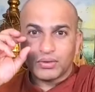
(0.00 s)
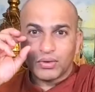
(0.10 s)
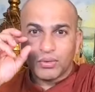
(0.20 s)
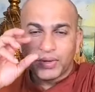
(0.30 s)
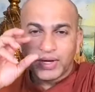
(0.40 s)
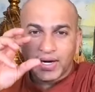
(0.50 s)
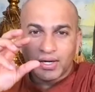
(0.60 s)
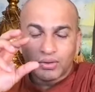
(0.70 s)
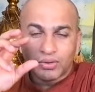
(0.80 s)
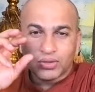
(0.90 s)
open
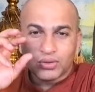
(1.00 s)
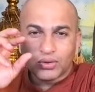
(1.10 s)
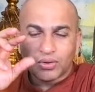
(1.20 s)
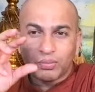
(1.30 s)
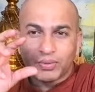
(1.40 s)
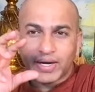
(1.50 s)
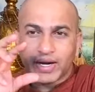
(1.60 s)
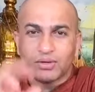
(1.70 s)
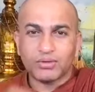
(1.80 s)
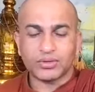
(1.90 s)
and look, open
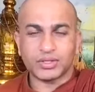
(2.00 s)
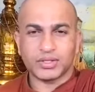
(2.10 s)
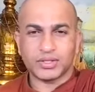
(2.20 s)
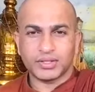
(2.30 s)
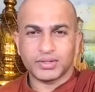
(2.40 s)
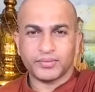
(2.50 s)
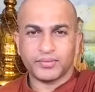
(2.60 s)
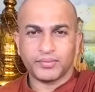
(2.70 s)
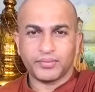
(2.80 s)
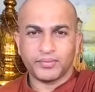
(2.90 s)
and look.
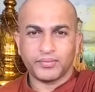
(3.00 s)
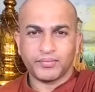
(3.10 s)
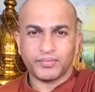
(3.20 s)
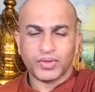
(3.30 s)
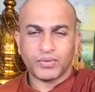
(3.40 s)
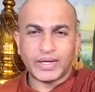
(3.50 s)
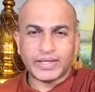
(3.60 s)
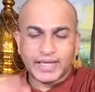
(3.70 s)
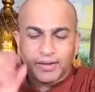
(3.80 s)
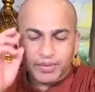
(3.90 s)

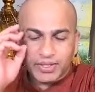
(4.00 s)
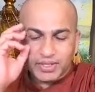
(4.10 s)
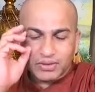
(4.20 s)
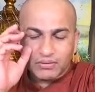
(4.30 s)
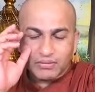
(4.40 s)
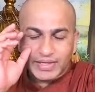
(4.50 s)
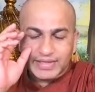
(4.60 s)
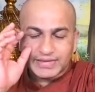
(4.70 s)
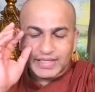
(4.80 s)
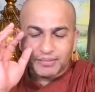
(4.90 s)
What happening?
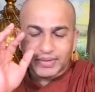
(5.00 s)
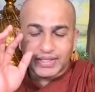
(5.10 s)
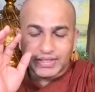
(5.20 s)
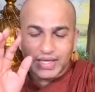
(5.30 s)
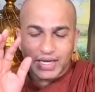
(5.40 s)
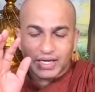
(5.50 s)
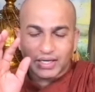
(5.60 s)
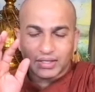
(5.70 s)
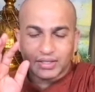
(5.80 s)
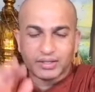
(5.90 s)
What is happening there?
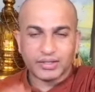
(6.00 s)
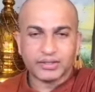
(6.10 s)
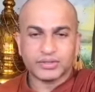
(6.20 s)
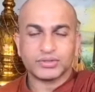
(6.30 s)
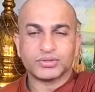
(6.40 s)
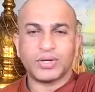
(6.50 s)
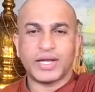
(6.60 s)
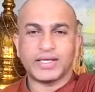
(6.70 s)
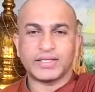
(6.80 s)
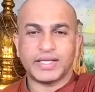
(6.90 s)
So
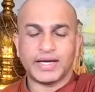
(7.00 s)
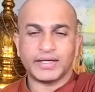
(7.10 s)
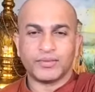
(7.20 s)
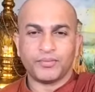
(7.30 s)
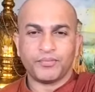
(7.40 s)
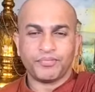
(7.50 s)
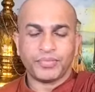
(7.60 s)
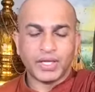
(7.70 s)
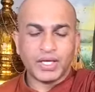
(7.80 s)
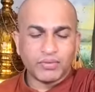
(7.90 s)
like that.
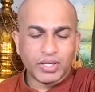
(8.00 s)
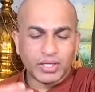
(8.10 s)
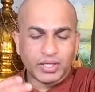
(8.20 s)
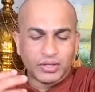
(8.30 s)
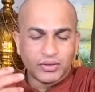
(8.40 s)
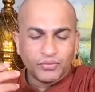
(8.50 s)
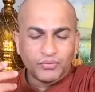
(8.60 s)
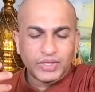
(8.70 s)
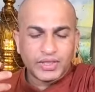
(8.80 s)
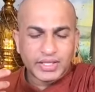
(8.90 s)
Even
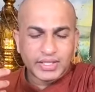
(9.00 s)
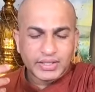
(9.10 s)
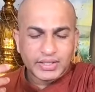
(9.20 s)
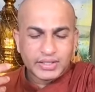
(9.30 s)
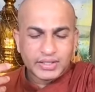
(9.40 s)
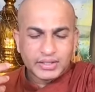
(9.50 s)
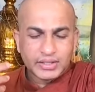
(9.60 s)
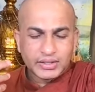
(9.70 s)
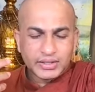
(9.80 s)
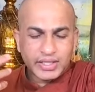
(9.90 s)
with the,
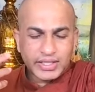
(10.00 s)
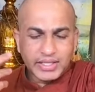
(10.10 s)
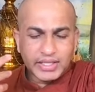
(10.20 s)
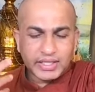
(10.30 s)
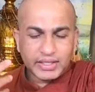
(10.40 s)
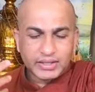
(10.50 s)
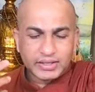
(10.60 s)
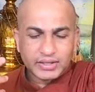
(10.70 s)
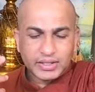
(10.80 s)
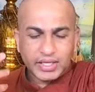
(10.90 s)
the ear
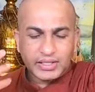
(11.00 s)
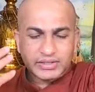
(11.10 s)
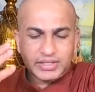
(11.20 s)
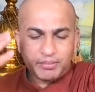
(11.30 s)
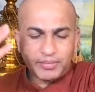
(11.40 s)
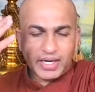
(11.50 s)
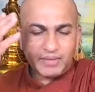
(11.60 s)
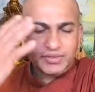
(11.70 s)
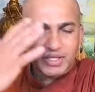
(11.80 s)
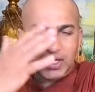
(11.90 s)
and
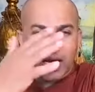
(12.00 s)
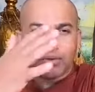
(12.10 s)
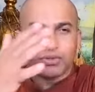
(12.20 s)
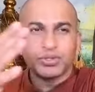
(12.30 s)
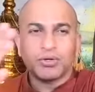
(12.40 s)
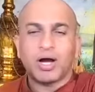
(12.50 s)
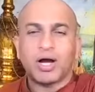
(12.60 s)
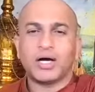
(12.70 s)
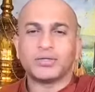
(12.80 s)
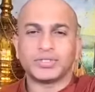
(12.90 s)
sometimes around your
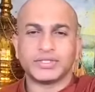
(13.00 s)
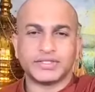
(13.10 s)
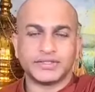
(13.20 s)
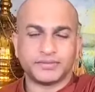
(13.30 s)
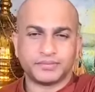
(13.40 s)
house,